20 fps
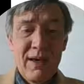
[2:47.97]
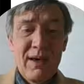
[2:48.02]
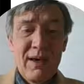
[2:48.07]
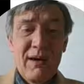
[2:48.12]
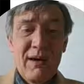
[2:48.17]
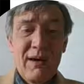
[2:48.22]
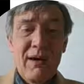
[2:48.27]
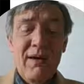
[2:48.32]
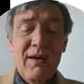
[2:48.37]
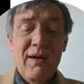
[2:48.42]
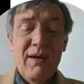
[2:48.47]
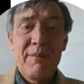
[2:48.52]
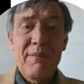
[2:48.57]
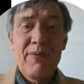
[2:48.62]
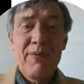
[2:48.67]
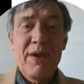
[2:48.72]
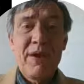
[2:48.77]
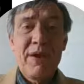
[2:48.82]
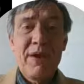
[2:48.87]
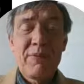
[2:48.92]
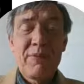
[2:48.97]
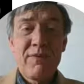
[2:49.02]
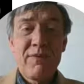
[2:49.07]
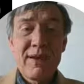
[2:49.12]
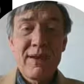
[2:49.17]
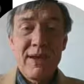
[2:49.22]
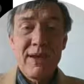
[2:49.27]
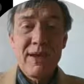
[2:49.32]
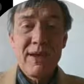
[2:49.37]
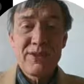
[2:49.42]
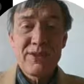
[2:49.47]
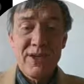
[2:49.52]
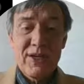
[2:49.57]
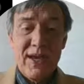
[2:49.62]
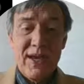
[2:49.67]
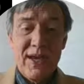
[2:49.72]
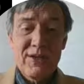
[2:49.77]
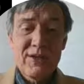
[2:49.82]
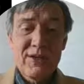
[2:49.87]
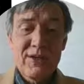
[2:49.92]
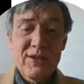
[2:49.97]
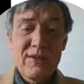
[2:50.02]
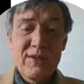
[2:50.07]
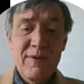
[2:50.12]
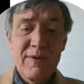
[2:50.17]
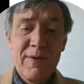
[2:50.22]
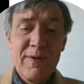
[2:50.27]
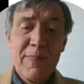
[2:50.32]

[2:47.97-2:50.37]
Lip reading: They provide education,